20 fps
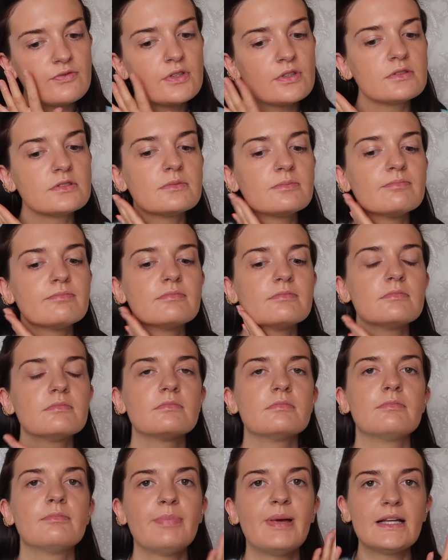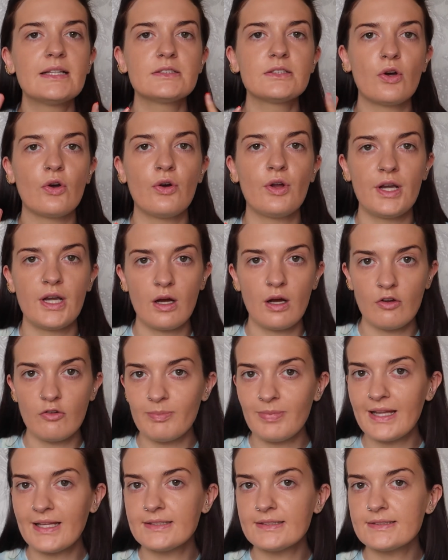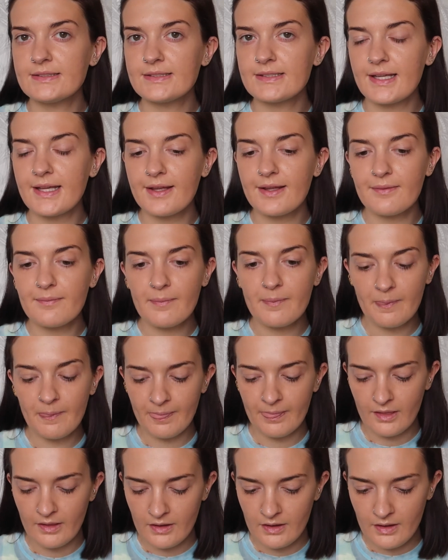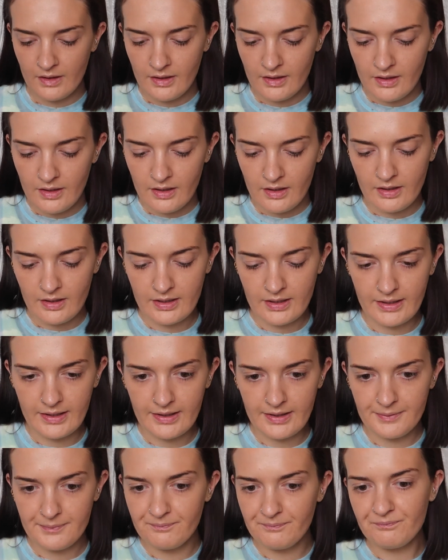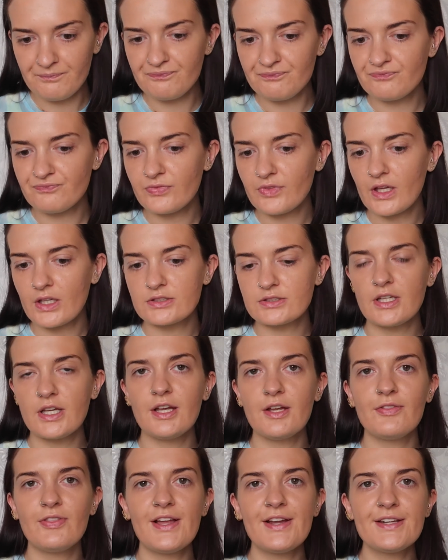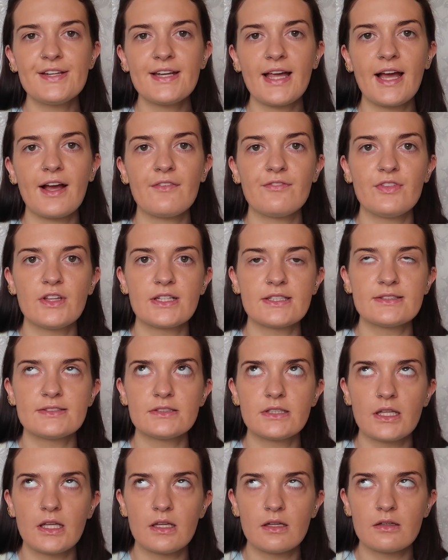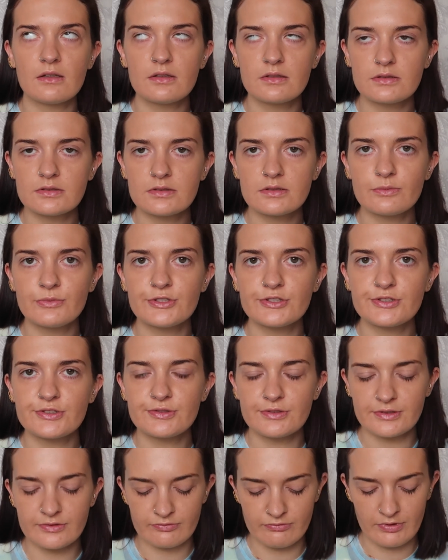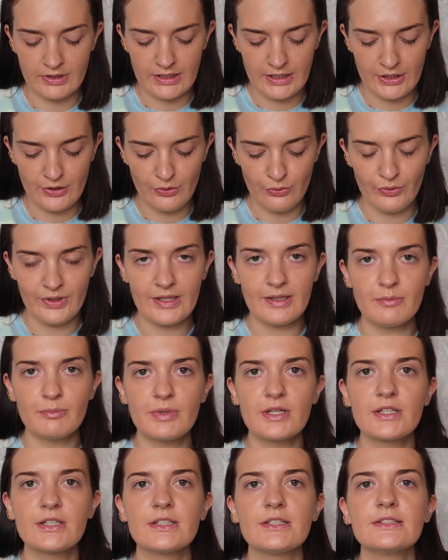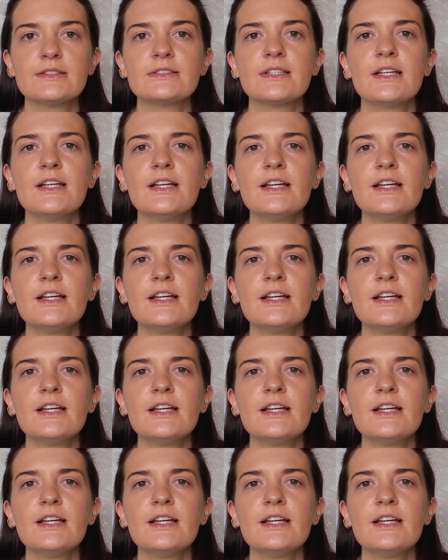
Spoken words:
feels better on now I've blended it. Okay. So they didn't have the concealers, which is really annoying because